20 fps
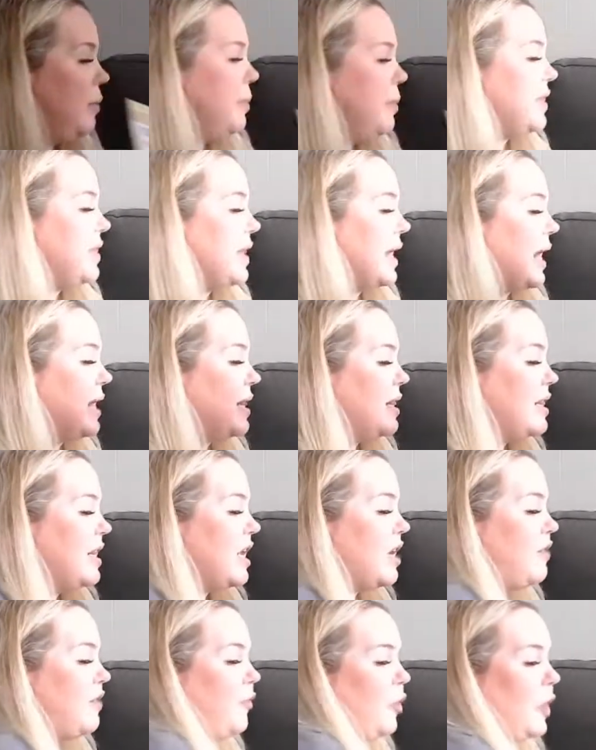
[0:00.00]
but then I
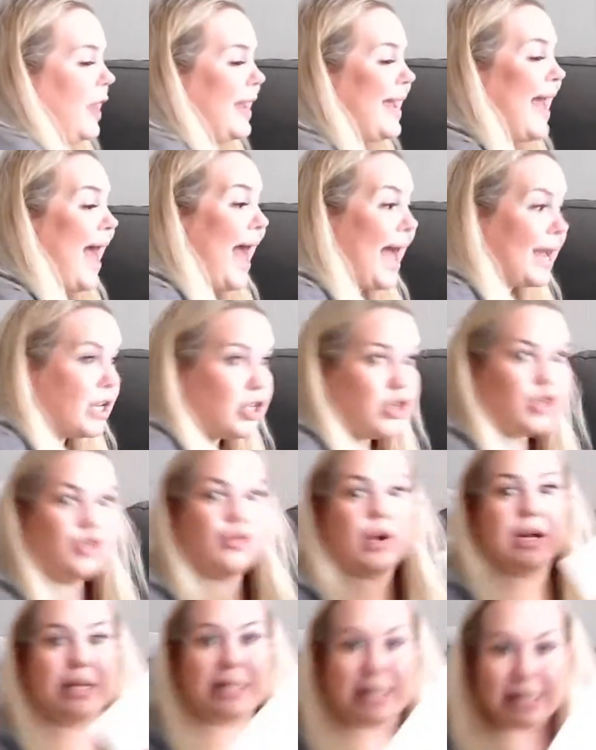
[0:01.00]
think for like
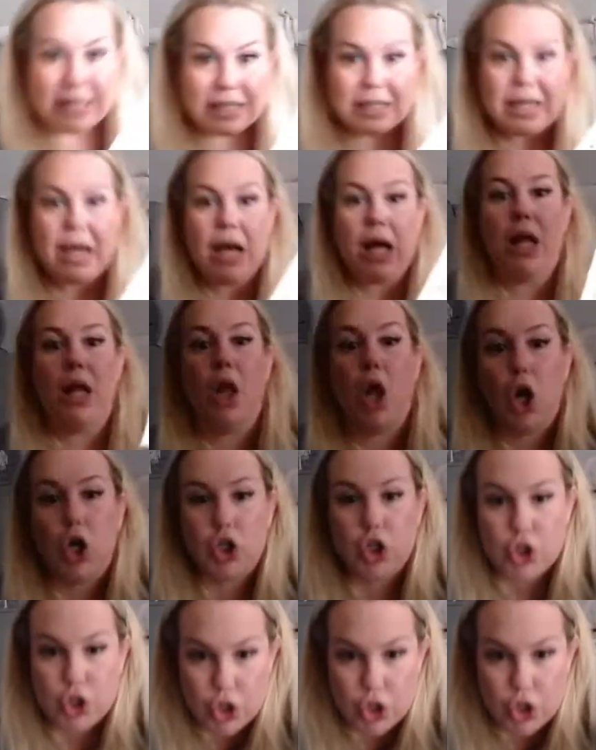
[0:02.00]
extra detail,